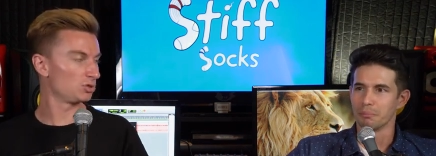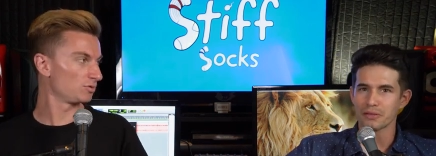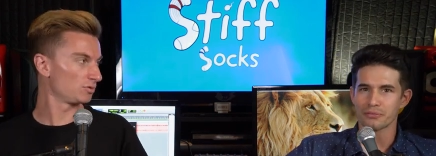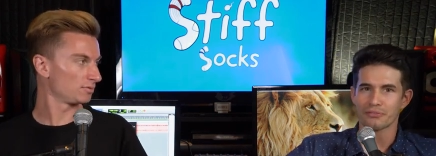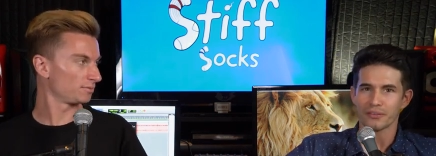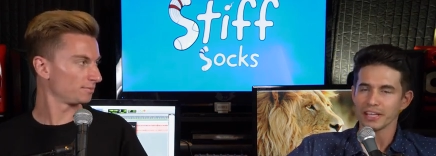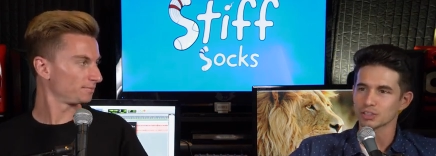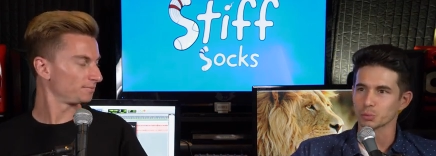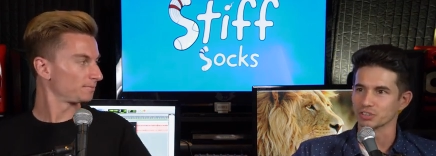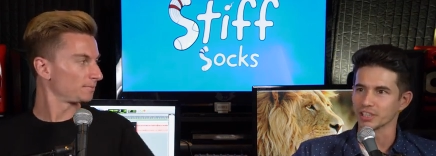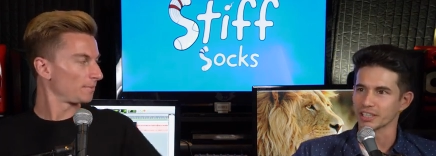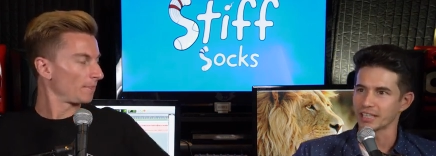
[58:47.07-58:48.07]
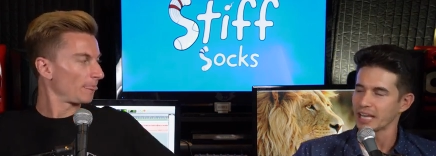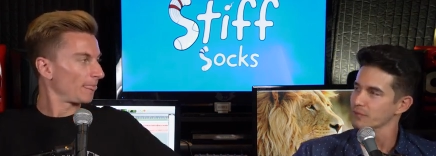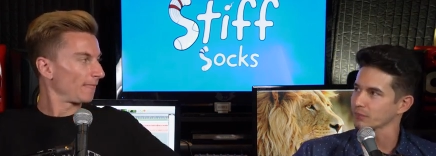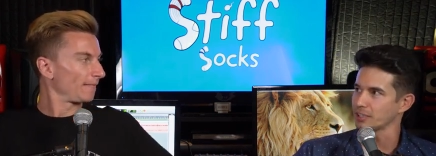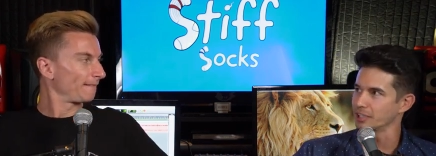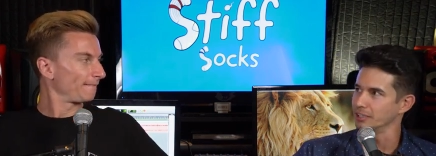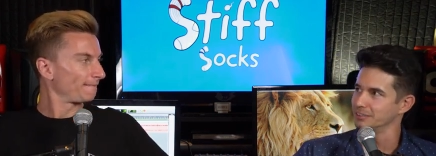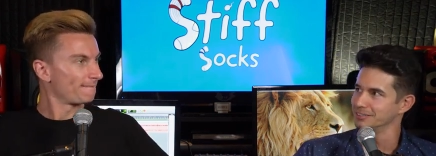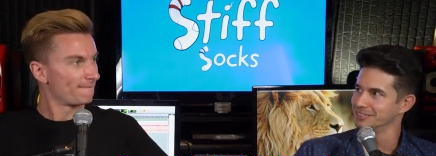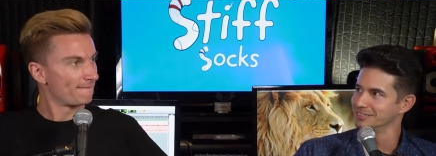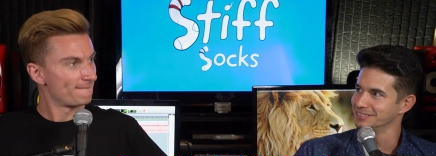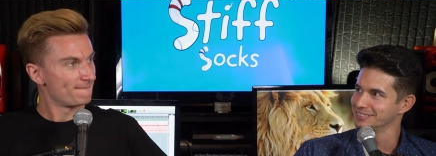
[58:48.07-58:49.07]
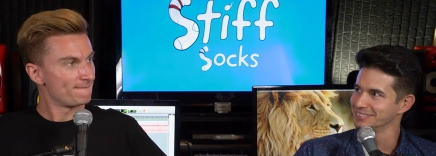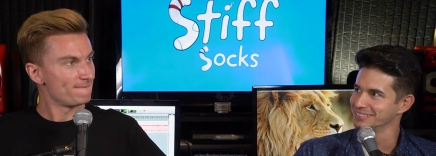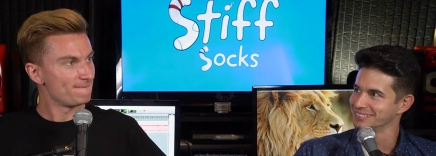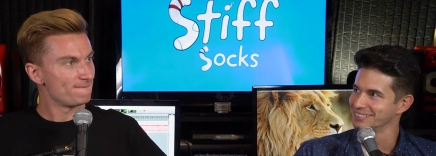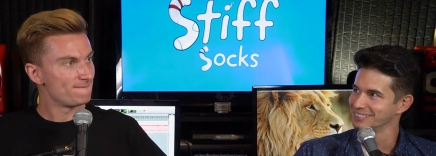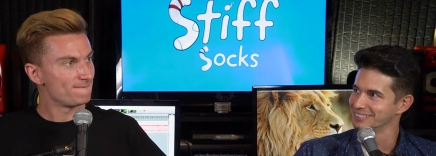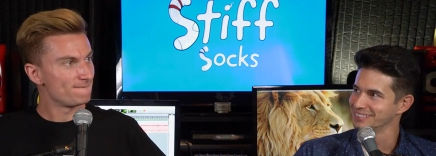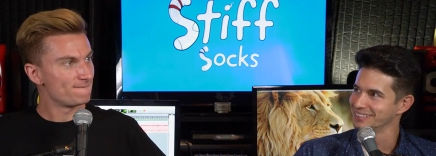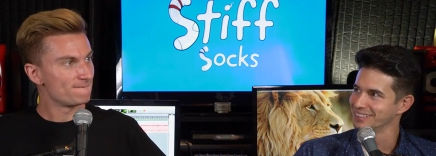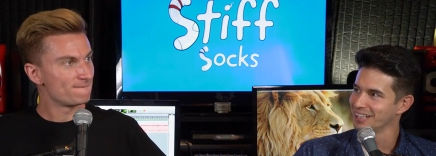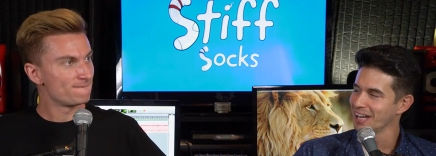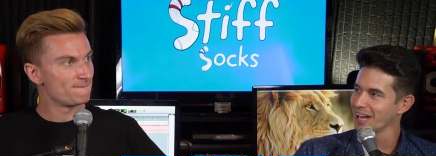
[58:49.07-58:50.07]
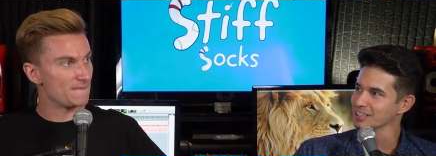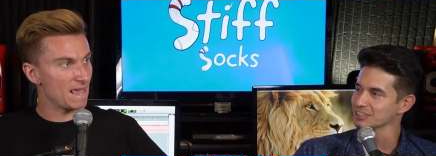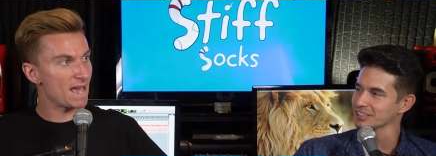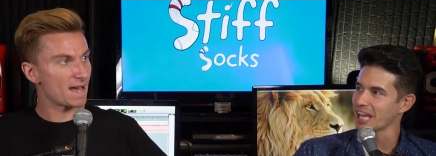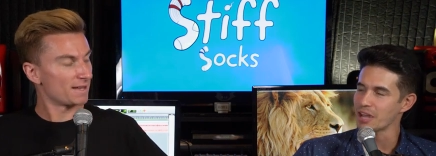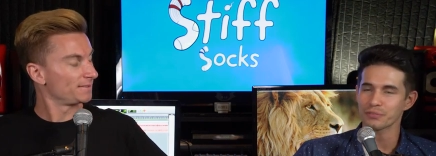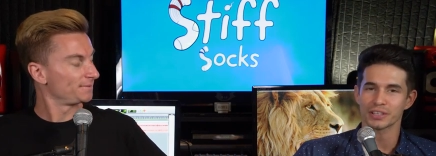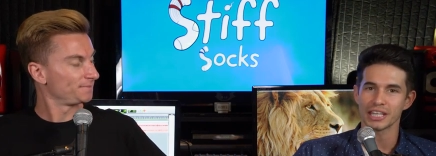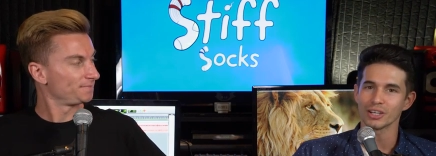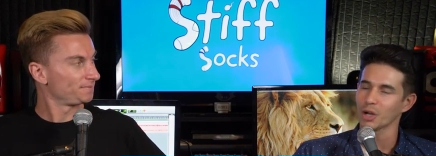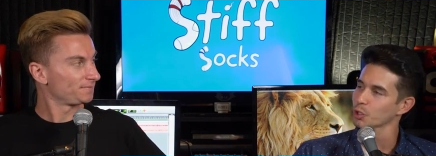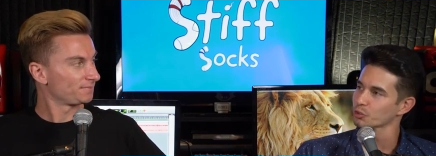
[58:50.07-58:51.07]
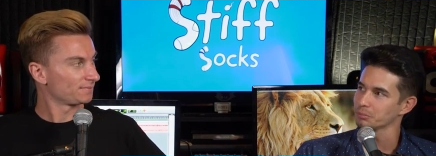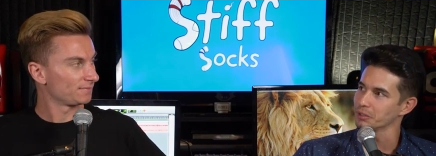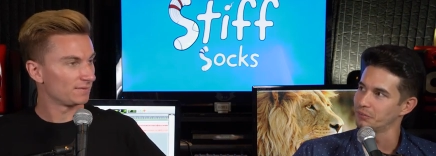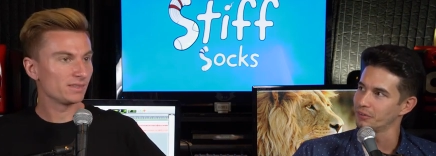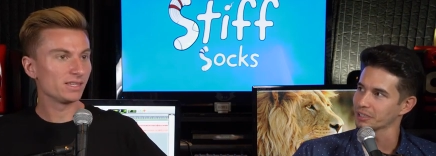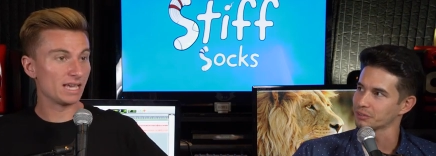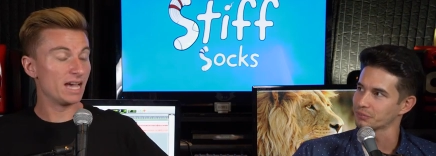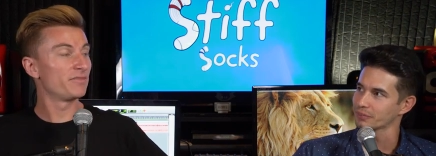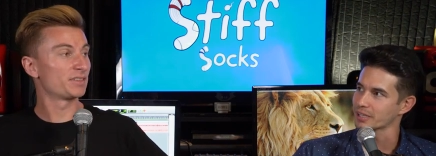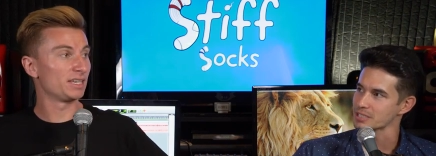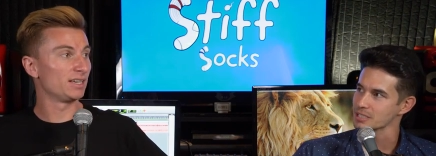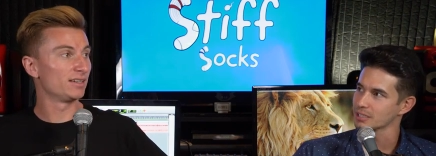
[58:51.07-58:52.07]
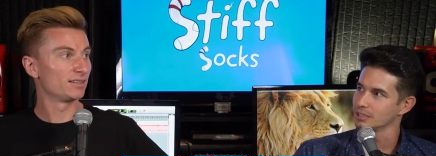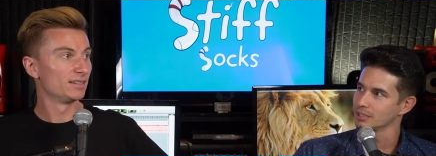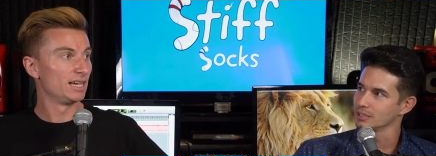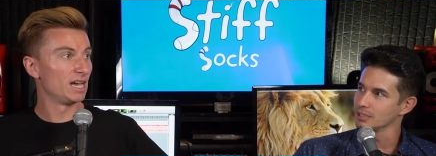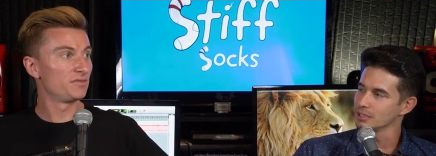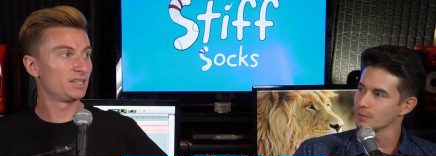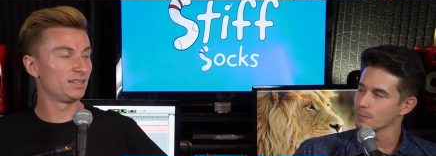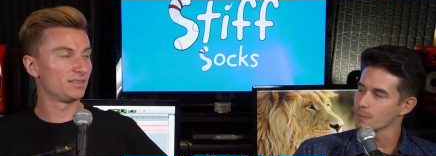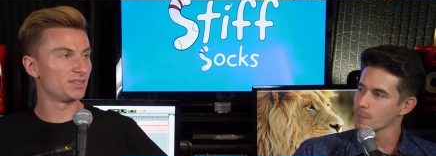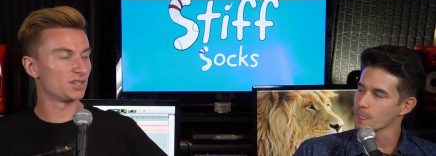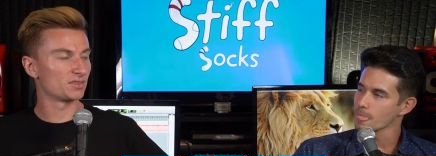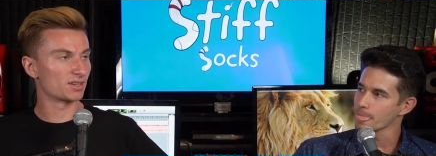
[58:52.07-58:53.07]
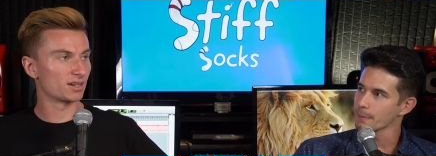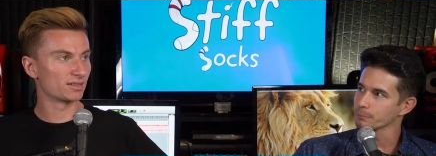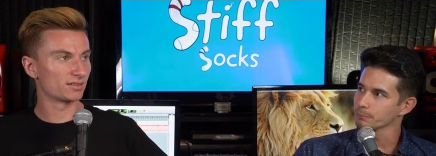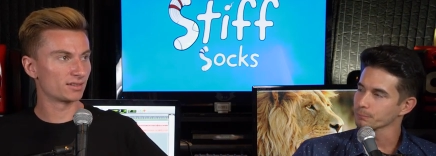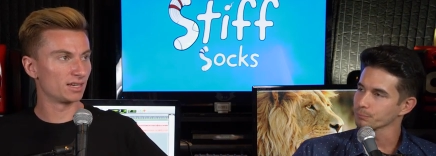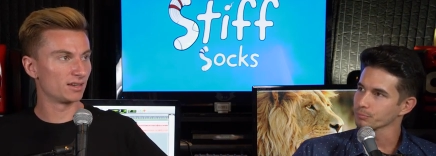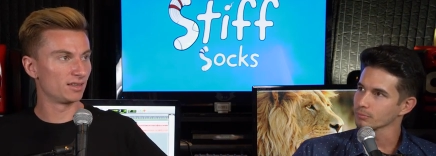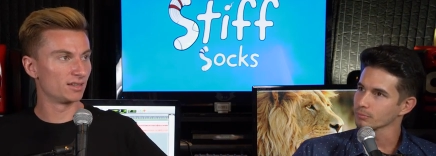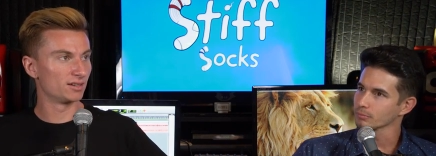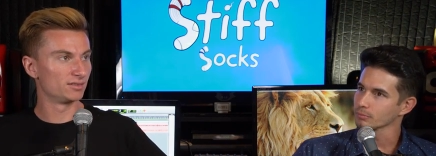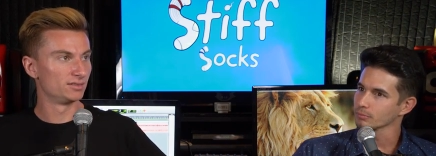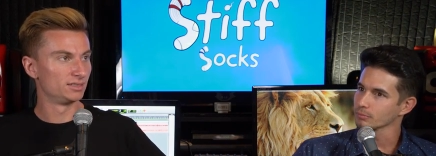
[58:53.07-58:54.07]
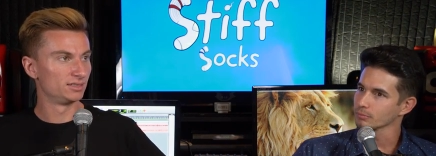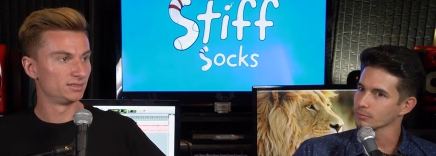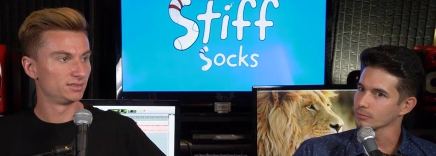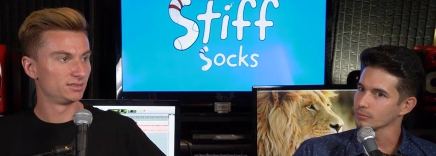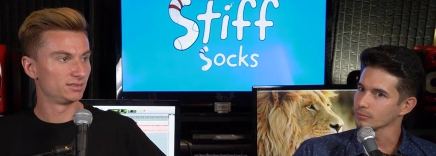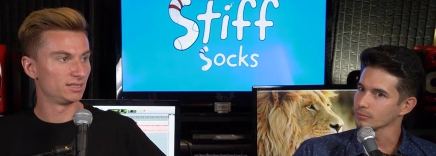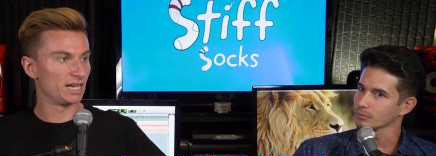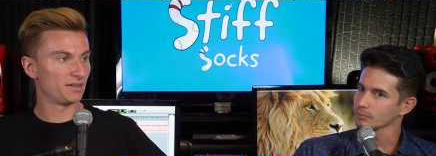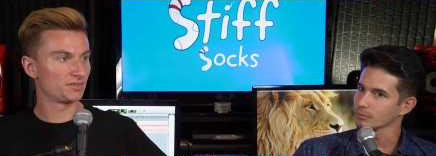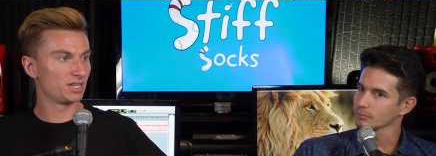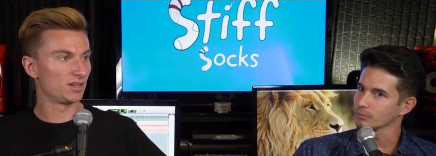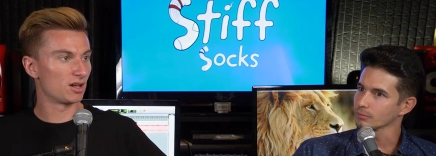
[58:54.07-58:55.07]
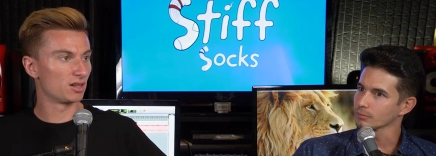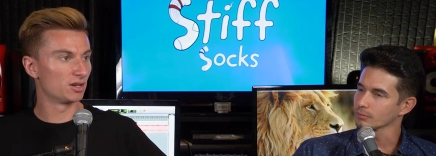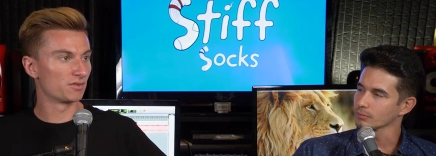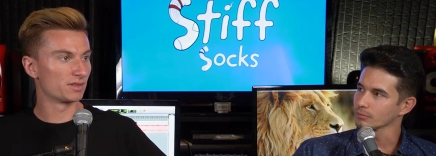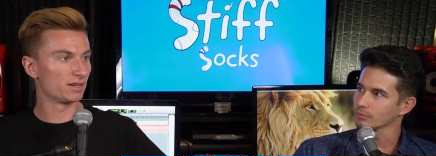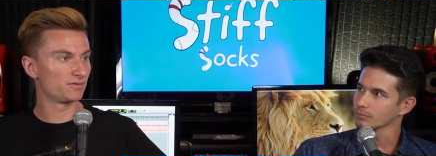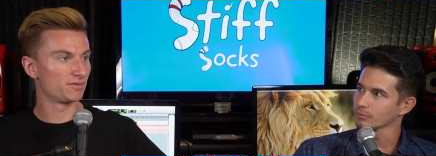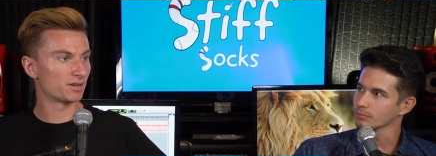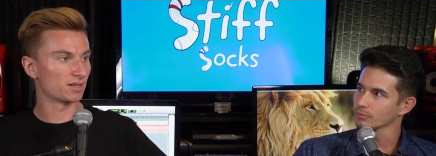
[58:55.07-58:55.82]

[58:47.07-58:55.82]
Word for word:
Speaker 1: face was like an F key. I
Speaker 2: just F-keyed all over my fucking face. F-keyed sounds kind of kinky, though. F-keyed all over that fucking